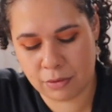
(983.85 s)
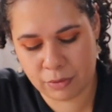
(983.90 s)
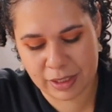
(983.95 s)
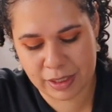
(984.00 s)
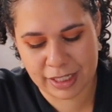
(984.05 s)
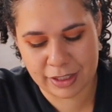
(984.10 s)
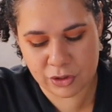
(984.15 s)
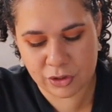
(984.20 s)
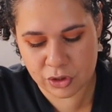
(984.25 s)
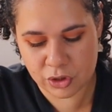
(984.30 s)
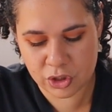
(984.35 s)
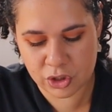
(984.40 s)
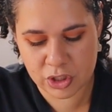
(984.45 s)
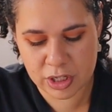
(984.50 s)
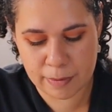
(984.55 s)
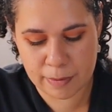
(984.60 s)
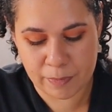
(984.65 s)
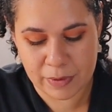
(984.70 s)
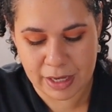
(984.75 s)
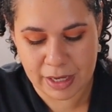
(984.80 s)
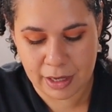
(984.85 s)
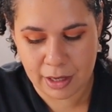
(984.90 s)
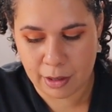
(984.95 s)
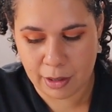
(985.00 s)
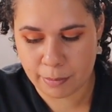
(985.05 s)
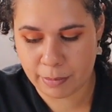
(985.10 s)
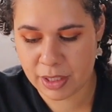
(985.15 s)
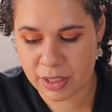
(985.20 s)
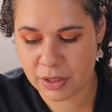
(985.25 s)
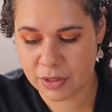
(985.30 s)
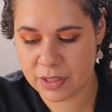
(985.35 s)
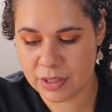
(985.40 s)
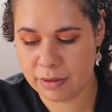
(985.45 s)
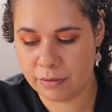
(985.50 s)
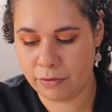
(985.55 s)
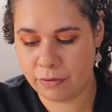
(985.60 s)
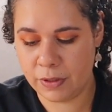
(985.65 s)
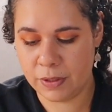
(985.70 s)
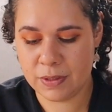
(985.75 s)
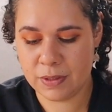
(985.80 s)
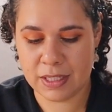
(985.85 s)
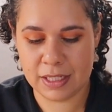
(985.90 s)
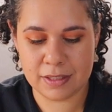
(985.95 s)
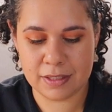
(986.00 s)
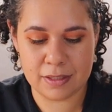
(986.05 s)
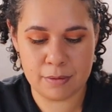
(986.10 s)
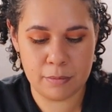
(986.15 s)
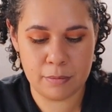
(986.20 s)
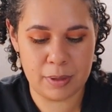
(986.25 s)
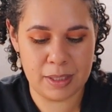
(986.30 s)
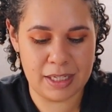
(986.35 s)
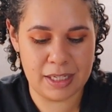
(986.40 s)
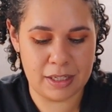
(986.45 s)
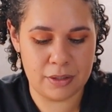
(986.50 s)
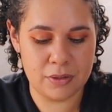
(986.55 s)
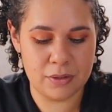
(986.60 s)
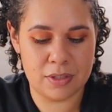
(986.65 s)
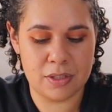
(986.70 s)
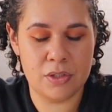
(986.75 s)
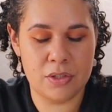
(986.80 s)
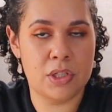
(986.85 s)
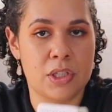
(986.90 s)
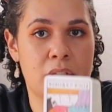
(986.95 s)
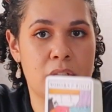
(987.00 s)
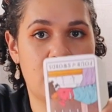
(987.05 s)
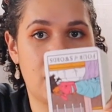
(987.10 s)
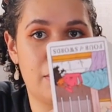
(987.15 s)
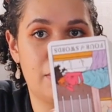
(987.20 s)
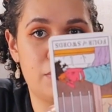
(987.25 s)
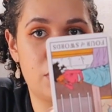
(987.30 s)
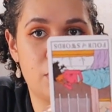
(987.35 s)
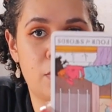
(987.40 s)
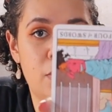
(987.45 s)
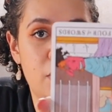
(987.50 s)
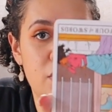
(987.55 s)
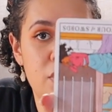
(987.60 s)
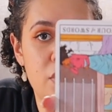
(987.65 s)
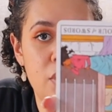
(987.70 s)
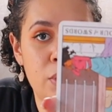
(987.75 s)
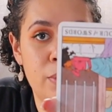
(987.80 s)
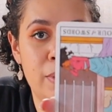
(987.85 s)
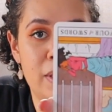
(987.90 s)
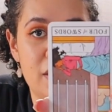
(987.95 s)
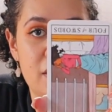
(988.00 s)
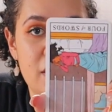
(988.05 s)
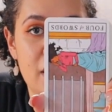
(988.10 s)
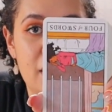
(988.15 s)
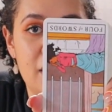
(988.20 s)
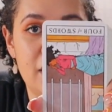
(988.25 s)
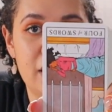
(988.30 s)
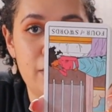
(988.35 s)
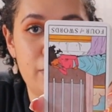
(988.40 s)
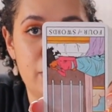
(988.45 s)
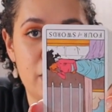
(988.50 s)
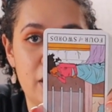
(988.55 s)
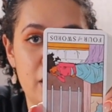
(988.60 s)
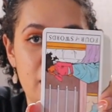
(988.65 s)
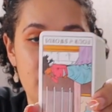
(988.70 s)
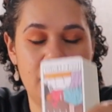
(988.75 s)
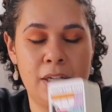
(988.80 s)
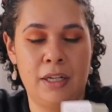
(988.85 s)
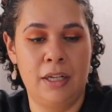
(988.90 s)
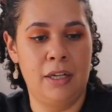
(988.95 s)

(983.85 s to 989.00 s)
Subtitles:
relationship, because it feels like somebody else has just come towards you and said, Libra,